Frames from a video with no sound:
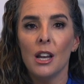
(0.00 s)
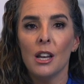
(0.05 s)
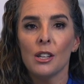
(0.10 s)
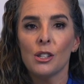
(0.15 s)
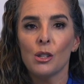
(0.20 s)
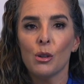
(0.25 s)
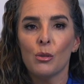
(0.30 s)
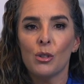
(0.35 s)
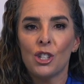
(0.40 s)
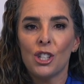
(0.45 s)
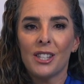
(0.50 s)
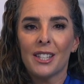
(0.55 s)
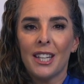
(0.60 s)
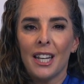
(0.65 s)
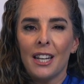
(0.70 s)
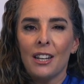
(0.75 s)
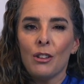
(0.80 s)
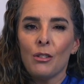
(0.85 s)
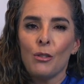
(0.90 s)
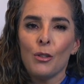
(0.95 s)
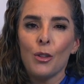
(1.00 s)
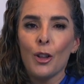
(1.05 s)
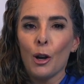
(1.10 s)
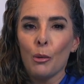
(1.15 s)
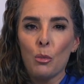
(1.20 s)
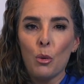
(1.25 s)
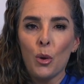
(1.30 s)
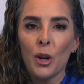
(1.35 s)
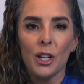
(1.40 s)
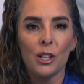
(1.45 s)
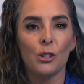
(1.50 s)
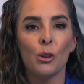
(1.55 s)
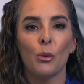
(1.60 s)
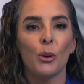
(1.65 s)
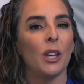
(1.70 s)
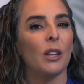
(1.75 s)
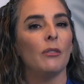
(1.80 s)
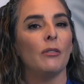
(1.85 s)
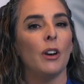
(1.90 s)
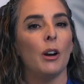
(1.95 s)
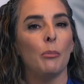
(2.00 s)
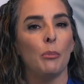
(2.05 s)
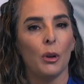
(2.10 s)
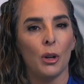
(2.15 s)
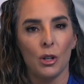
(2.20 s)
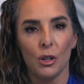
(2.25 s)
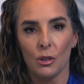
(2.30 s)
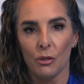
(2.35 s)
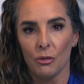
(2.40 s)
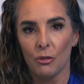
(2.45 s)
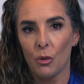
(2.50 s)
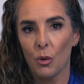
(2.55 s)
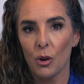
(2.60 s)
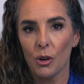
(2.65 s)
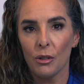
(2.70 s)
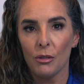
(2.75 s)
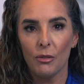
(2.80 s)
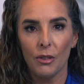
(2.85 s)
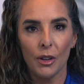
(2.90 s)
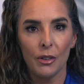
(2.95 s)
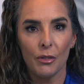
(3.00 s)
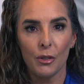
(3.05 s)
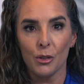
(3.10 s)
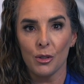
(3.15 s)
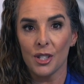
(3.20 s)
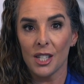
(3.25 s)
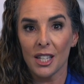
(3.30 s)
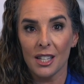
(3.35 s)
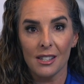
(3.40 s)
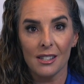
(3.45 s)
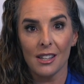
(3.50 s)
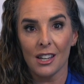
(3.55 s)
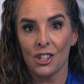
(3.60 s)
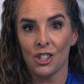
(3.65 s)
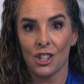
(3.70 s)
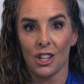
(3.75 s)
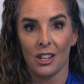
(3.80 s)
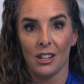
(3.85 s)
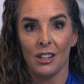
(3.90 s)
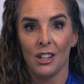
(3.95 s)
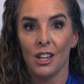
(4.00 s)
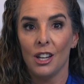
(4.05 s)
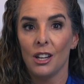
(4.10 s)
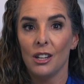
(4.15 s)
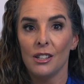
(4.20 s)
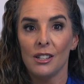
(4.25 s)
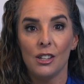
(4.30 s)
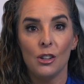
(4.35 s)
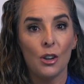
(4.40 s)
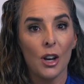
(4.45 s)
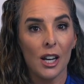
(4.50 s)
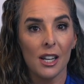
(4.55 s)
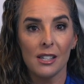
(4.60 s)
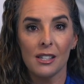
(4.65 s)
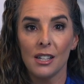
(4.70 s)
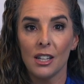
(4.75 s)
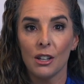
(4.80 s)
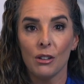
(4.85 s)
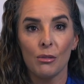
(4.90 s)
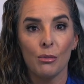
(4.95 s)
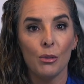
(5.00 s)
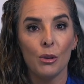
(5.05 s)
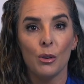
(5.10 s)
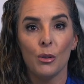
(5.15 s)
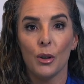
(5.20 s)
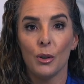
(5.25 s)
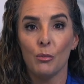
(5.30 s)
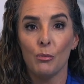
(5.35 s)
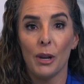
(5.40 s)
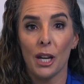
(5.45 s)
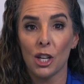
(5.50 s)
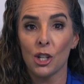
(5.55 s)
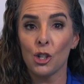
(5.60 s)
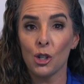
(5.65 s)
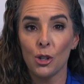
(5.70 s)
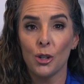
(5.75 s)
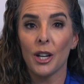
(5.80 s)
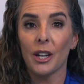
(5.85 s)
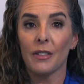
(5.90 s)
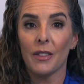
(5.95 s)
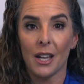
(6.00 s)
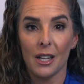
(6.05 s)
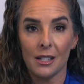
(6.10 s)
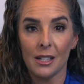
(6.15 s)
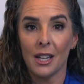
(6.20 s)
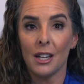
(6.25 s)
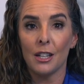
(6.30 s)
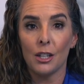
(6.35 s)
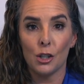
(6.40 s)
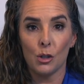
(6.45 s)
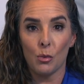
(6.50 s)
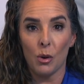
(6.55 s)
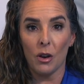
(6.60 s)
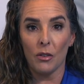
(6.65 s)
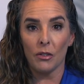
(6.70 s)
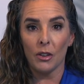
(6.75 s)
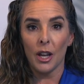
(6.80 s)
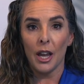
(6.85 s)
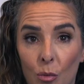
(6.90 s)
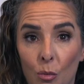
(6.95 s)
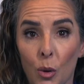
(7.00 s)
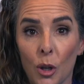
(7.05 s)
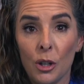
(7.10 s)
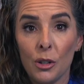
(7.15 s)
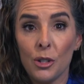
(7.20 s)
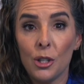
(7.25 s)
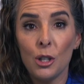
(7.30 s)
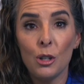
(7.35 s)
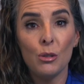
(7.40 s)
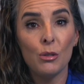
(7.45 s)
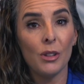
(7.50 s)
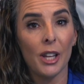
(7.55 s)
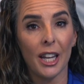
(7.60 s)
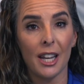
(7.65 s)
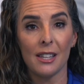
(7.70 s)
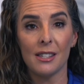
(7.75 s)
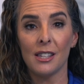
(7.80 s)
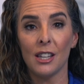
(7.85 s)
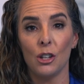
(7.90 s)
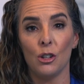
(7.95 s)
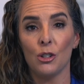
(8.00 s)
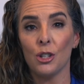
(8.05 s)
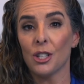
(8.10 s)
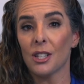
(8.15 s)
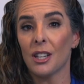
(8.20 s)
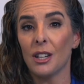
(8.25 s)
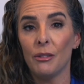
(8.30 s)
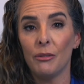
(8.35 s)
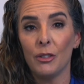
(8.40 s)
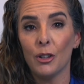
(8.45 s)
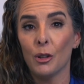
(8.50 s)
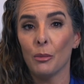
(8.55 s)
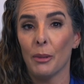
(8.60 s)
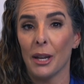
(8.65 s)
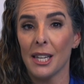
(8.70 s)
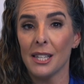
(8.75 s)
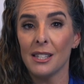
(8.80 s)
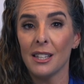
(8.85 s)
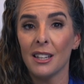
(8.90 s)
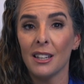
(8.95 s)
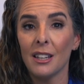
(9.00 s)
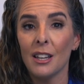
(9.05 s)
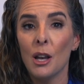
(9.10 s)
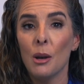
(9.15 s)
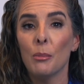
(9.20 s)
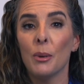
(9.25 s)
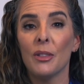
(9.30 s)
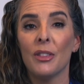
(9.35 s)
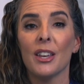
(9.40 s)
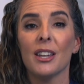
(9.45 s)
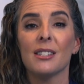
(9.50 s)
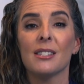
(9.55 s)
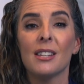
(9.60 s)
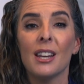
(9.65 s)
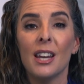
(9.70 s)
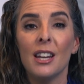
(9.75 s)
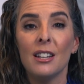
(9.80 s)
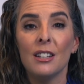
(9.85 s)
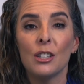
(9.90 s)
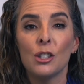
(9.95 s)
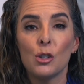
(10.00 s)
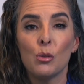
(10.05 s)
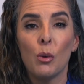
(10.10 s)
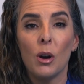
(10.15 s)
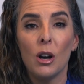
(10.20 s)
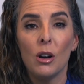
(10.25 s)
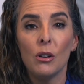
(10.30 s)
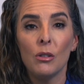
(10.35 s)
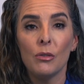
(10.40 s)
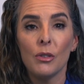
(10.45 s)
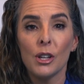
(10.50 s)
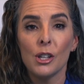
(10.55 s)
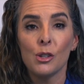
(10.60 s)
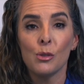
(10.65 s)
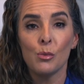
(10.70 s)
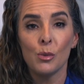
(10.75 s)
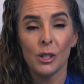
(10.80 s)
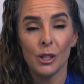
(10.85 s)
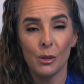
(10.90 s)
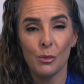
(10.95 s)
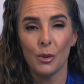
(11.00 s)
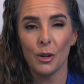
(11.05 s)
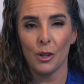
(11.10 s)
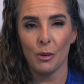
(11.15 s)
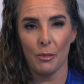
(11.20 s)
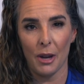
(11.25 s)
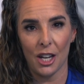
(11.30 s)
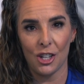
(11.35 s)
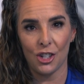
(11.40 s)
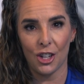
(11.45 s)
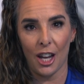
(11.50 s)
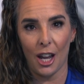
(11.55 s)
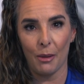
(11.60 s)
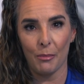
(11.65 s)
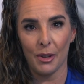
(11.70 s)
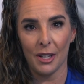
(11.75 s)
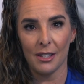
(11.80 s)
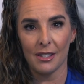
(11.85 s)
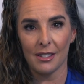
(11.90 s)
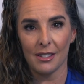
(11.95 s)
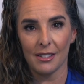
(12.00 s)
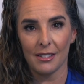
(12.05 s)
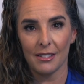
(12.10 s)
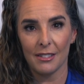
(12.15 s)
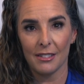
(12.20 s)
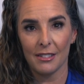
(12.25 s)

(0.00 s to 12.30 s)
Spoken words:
So it's just getting through that point. Don't give up on your 4th, 5th, or 6th session. So you got to see it through and make sure you get that 10 to 12. 1 or 2, like I said, you're just going to feel amazing, but that 10 to 12 is really where the magic happens.